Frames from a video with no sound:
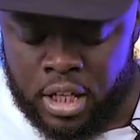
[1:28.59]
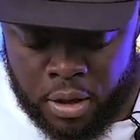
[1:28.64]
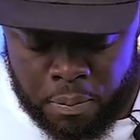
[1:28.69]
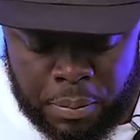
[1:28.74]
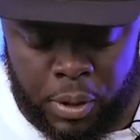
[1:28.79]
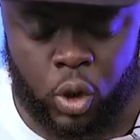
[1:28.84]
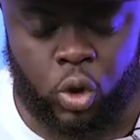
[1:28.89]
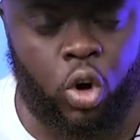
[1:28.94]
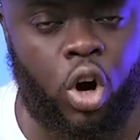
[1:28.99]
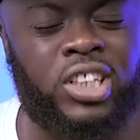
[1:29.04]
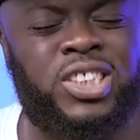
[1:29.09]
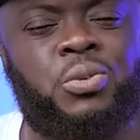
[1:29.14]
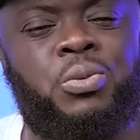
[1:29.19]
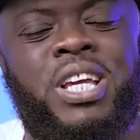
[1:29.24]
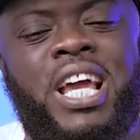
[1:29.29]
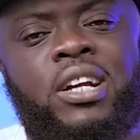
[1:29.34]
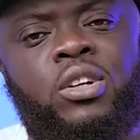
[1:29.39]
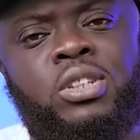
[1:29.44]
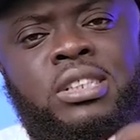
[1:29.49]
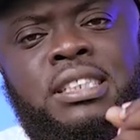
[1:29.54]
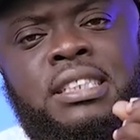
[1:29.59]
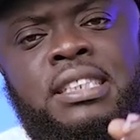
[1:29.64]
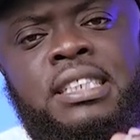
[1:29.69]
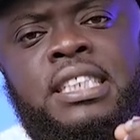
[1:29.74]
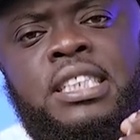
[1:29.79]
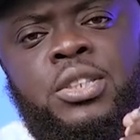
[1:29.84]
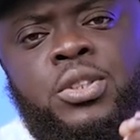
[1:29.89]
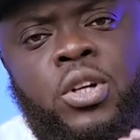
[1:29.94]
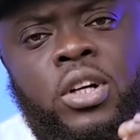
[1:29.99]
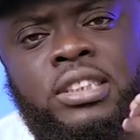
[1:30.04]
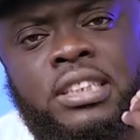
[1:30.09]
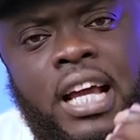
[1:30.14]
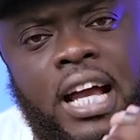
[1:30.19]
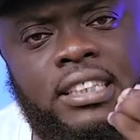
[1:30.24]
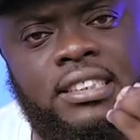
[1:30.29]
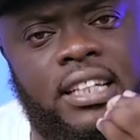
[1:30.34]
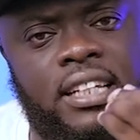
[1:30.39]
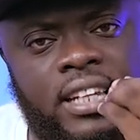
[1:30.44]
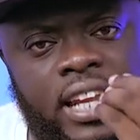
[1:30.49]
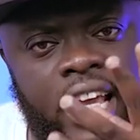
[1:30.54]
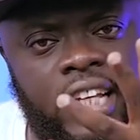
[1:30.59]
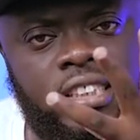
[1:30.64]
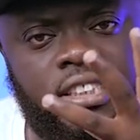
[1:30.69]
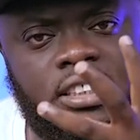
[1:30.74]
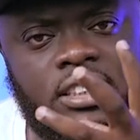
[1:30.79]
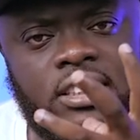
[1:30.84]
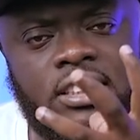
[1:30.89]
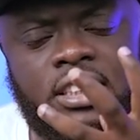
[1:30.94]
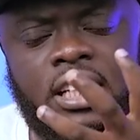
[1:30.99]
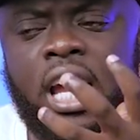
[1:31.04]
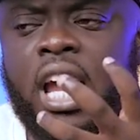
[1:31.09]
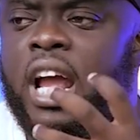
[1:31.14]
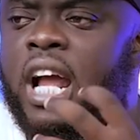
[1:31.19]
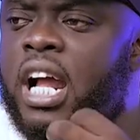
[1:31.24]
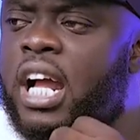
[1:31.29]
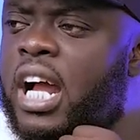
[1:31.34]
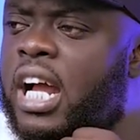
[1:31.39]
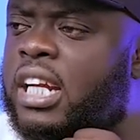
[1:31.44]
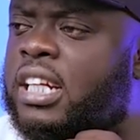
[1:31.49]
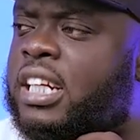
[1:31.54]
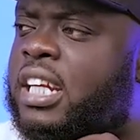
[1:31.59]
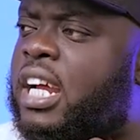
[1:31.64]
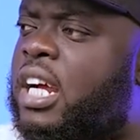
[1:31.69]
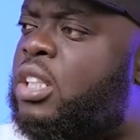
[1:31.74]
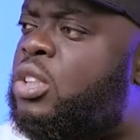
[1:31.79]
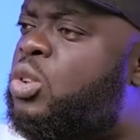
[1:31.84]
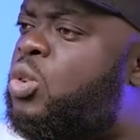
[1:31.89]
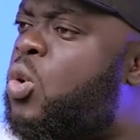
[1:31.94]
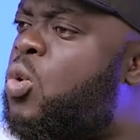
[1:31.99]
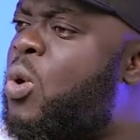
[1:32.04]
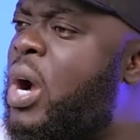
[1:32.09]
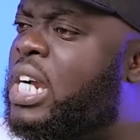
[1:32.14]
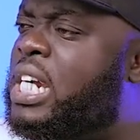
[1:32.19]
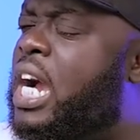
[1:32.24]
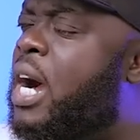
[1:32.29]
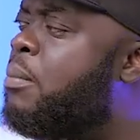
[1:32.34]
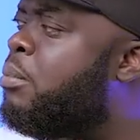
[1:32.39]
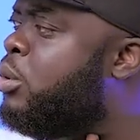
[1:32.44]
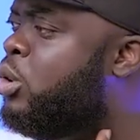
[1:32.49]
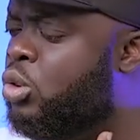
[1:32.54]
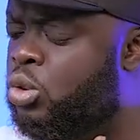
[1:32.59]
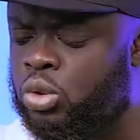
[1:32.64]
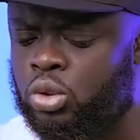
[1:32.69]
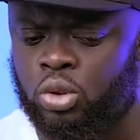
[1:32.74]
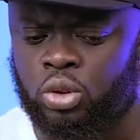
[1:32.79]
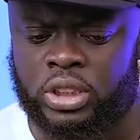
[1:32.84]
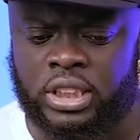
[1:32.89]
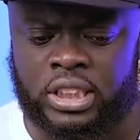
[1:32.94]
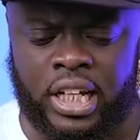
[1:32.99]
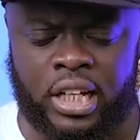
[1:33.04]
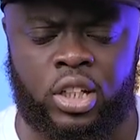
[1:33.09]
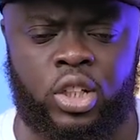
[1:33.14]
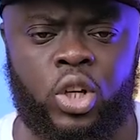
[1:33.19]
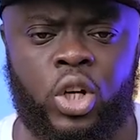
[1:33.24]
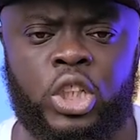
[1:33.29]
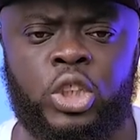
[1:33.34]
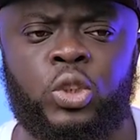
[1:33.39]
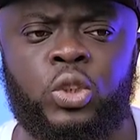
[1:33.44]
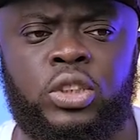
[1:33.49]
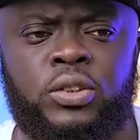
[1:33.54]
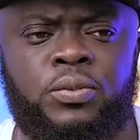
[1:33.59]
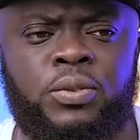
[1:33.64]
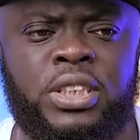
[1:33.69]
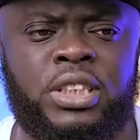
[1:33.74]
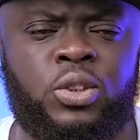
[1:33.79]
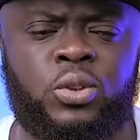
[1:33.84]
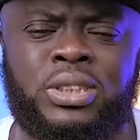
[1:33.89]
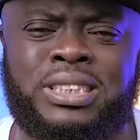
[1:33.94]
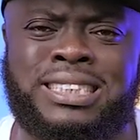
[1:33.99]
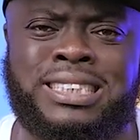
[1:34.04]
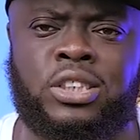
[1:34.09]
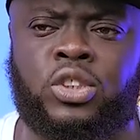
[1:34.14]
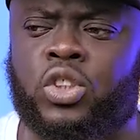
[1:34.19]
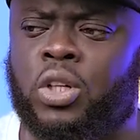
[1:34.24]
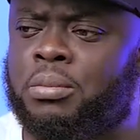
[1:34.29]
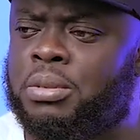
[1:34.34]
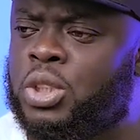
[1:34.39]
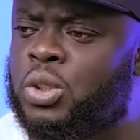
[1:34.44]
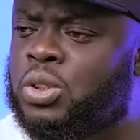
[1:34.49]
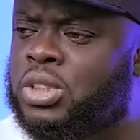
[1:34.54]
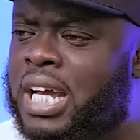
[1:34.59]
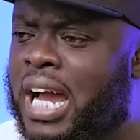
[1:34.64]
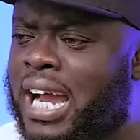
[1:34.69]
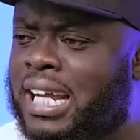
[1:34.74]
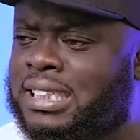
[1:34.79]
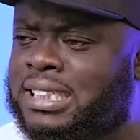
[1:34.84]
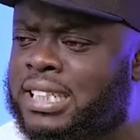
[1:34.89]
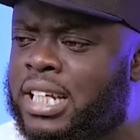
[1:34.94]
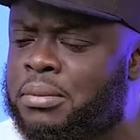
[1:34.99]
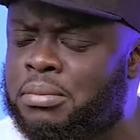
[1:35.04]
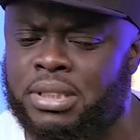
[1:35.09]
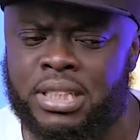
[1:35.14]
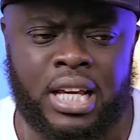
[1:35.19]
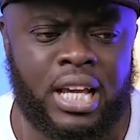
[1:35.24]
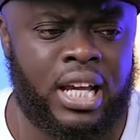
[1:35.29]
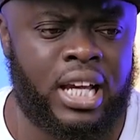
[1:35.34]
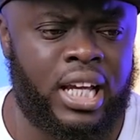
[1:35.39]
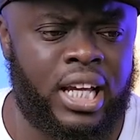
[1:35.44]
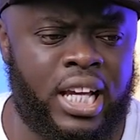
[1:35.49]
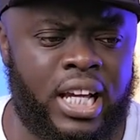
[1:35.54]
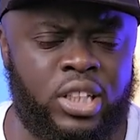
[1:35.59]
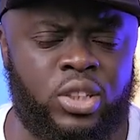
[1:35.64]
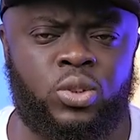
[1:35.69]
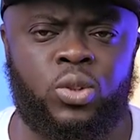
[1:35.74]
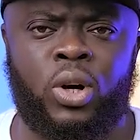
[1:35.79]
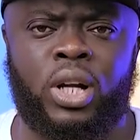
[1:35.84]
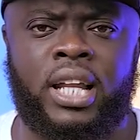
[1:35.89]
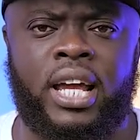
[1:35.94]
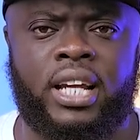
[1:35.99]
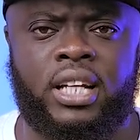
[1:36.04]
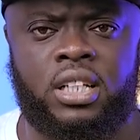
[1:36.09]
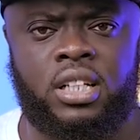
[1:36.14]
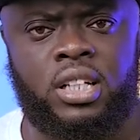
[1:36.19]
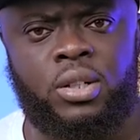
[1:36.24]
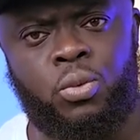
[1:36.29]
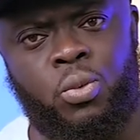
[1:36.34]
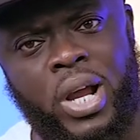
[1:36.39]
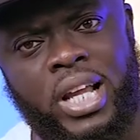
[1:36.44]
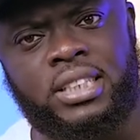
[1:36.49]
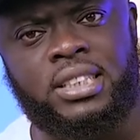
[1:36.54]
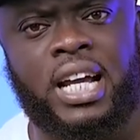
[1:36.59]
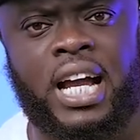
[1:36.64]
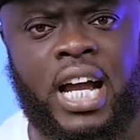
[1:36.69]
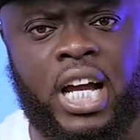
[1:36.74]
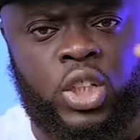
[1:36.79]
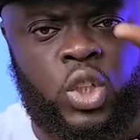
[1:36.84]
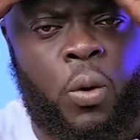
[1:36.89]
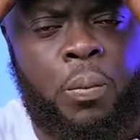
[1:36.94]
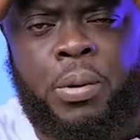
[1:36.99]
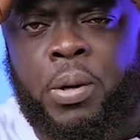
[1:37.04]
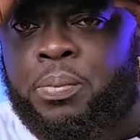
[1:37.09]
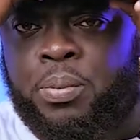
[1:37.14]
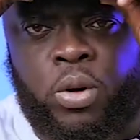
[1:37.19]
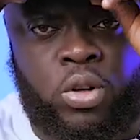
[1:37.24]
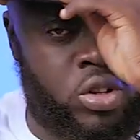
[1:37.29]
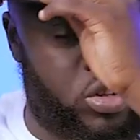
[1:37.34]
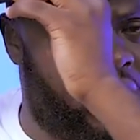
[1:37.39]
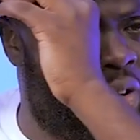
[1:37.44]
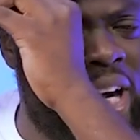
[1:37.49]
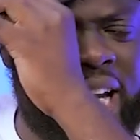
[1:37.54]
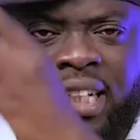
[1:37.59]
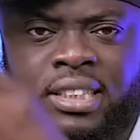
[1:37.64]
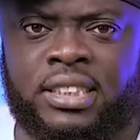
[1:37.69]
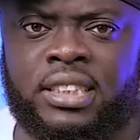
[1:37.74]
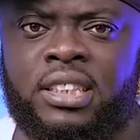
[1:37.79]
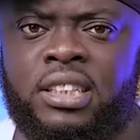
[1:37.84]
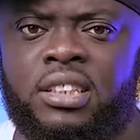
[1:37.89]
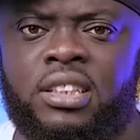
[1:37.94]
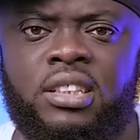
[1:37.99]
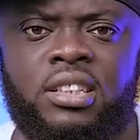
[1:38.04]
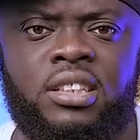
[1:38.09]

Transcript: because we are not serious as a nation. And you wake up, you check your news feed, you see some news items, and you go like, wait, are you people crazy?